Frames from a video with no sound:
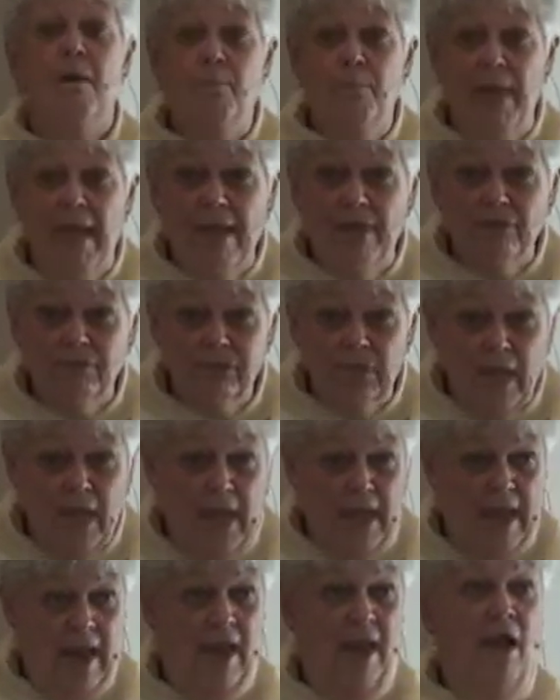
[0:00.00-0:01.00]

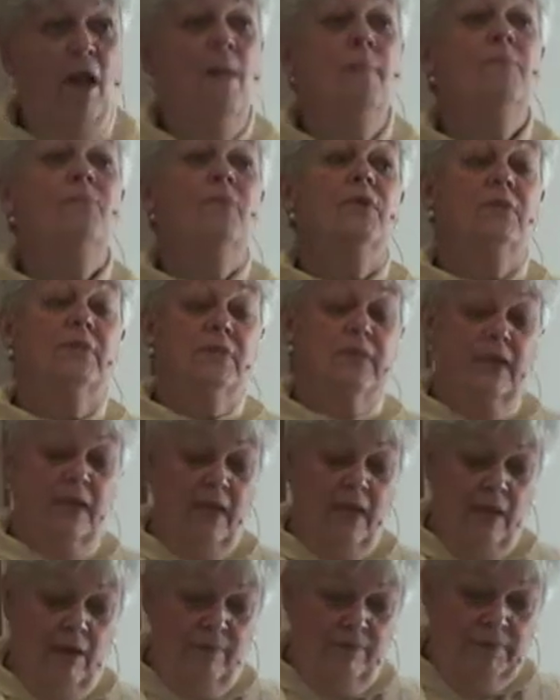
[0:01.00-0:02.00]
Bethlehem, the
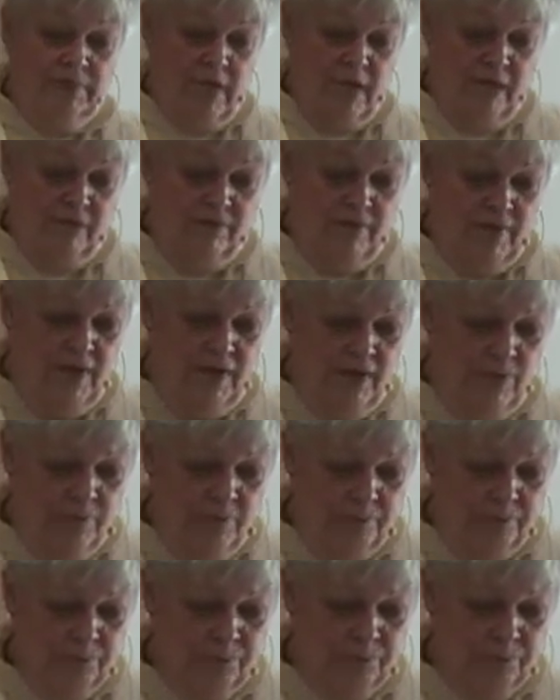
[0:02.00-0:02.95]
city of David.